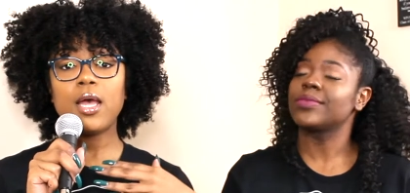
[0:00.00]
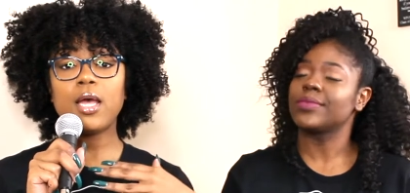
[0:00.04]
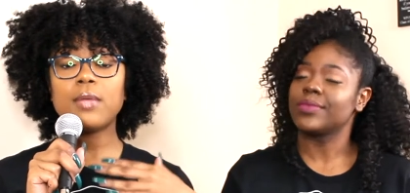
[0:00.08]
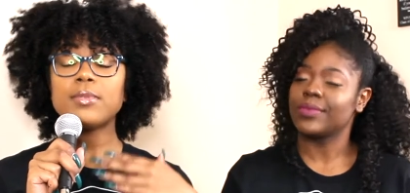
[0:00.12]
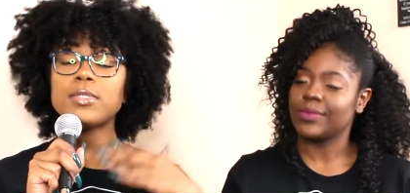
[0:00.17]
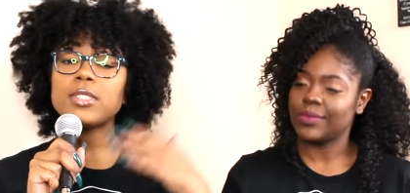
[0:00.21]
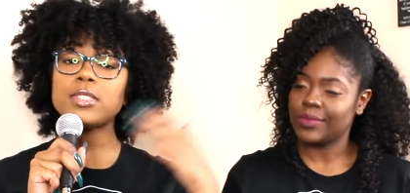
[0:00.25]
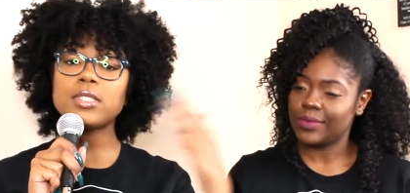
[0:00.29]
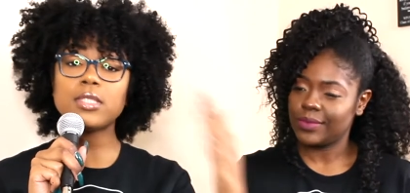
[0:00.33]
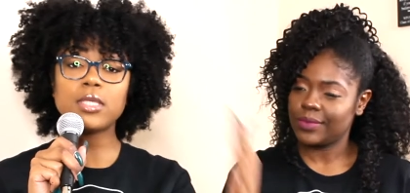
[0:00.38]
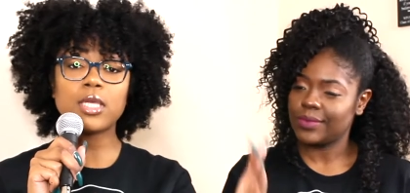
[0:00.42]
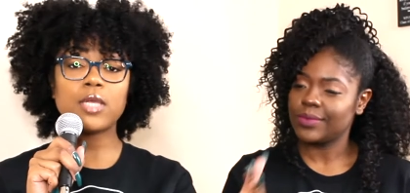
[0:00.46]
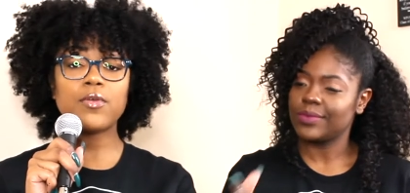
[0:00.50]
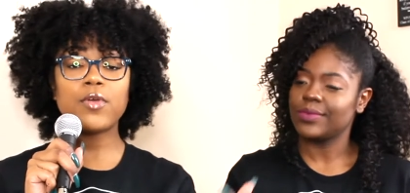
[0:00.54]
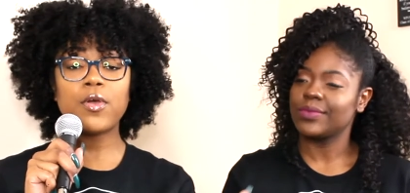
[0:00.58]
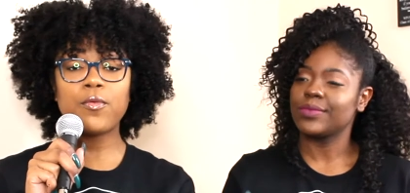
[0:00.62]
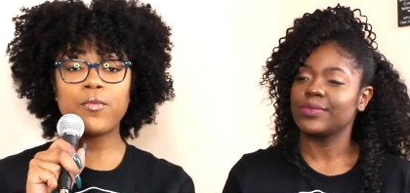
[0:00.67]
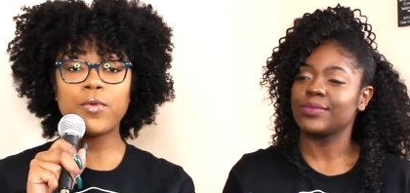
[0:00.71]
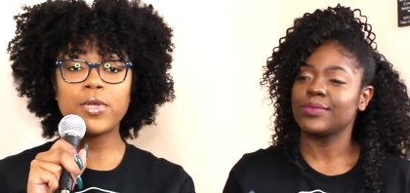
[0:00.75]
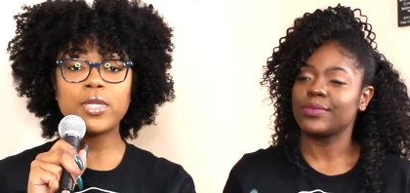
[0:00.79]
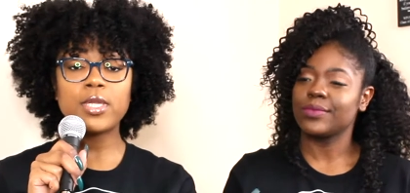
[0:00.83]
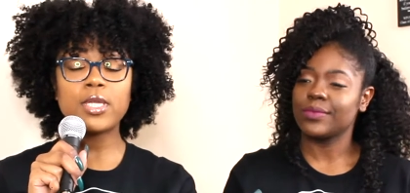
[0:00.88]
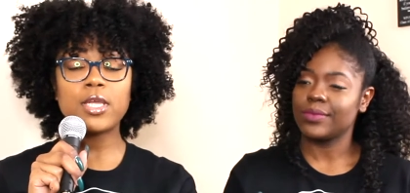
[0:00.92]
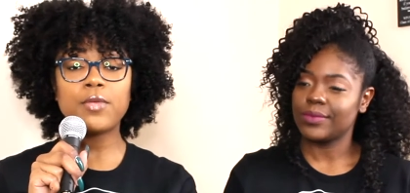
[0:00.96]
Speaker 1: um, just to get a
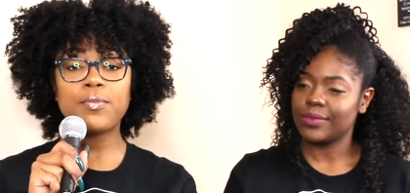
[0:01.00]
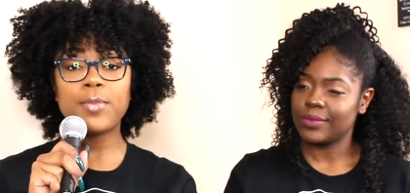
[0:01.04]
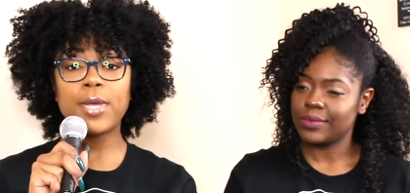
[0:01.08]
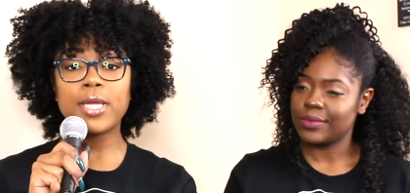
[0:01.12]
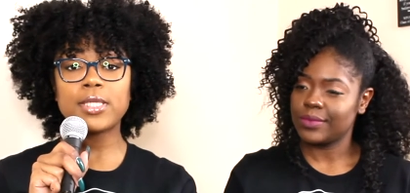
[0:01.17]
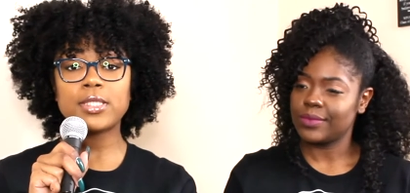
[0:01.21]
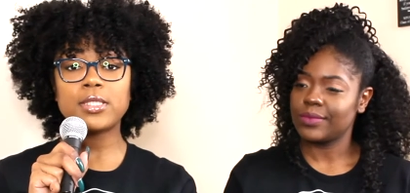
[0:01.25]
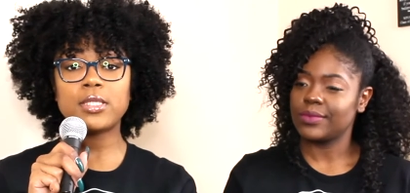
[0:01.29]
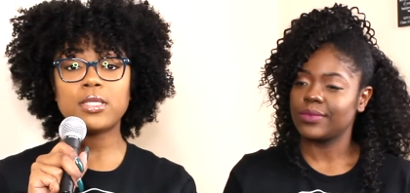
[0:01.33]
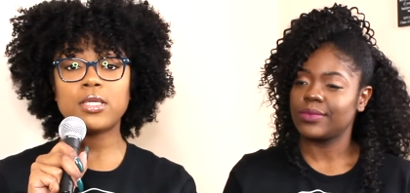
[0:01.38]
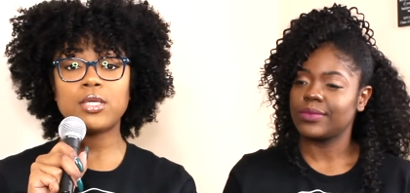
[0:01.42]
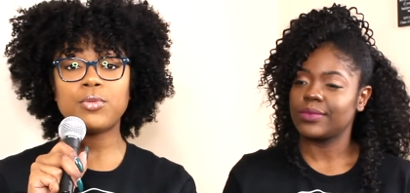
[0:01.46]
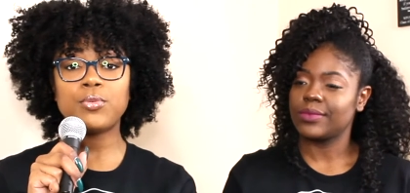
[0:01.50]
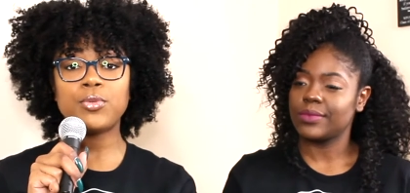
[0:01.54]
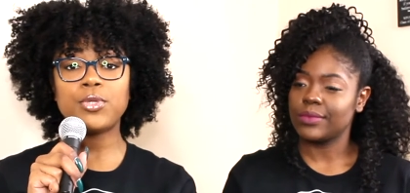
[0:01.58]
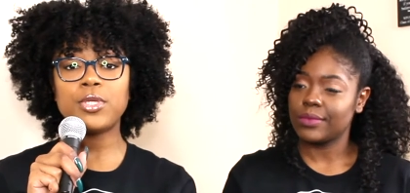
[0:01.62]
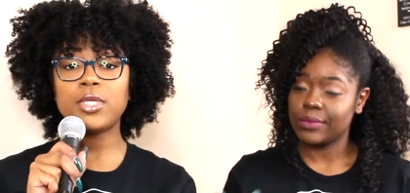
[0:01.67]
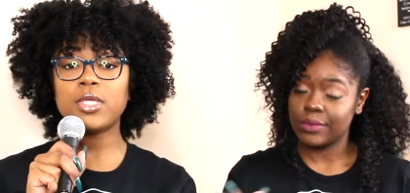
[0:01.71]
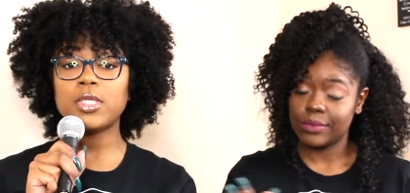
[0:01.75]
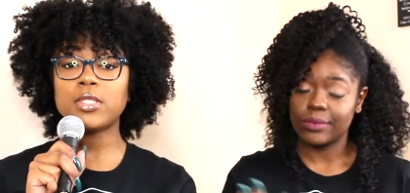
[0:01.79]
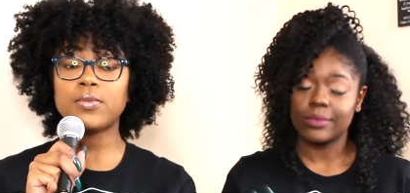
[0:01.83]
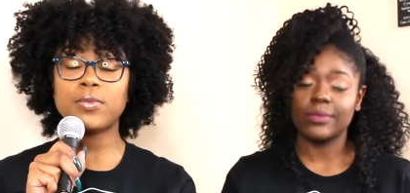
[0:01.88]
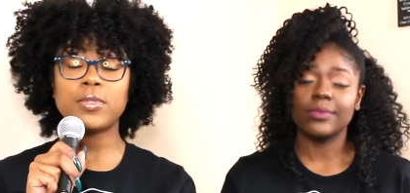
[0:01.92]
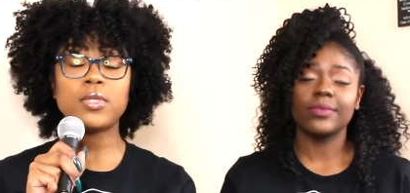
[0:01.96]
way to give back to the community
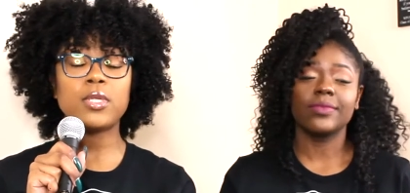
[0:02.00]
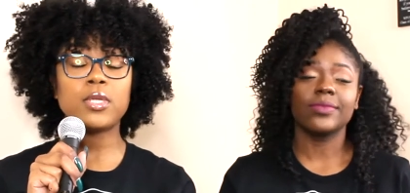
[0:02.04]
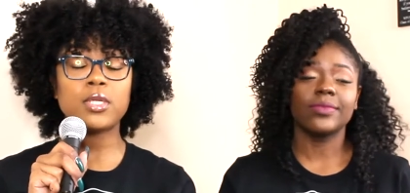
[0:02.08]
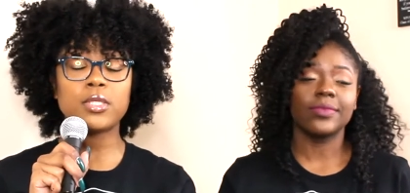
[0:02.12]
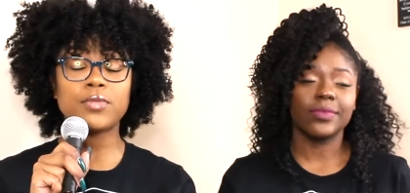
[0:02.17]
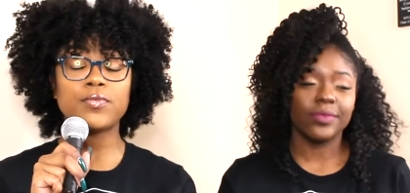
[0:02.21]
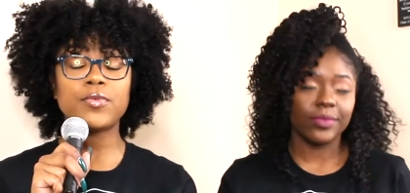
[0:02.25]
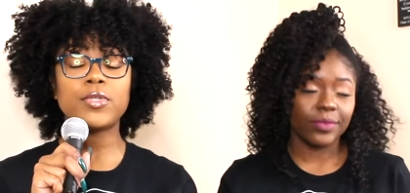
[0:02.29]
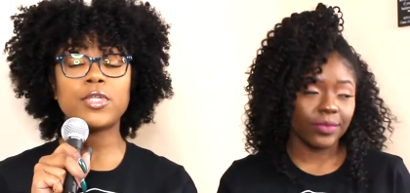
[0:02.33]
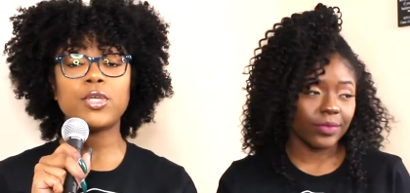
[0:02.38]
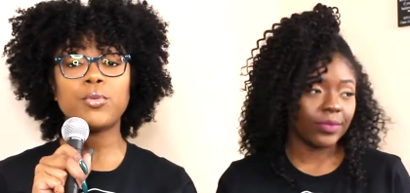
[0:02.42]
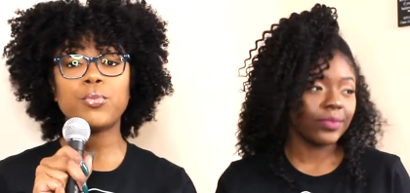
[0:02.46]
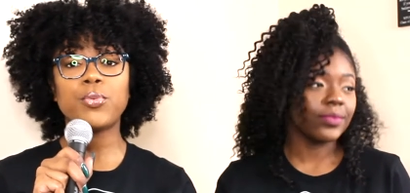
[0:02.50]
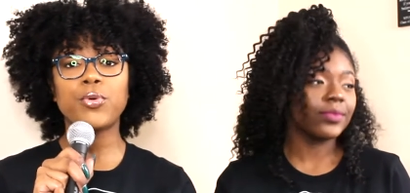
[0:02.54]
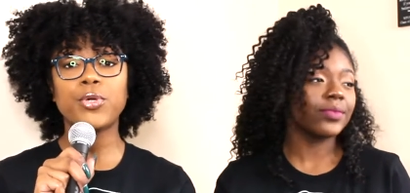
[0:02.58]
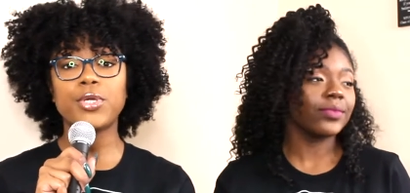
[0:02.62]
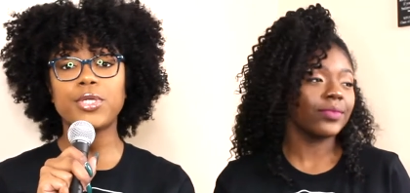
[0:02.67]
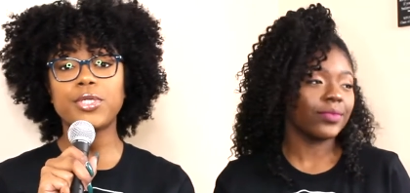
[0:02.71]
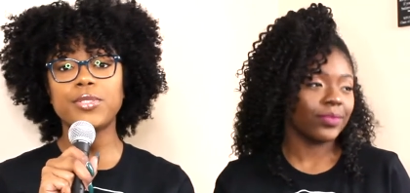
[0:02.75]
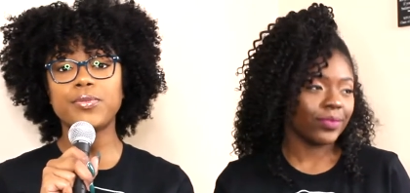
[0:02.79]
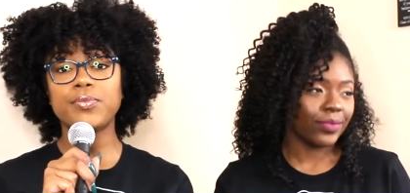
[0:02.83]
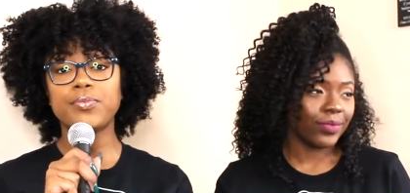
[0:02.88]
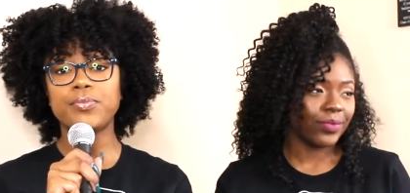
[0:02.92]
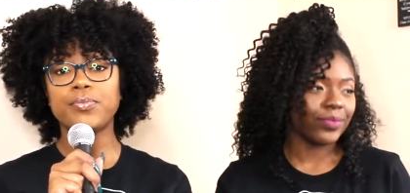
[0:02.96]
because we think it's really
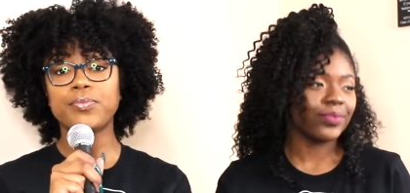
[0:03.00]
important.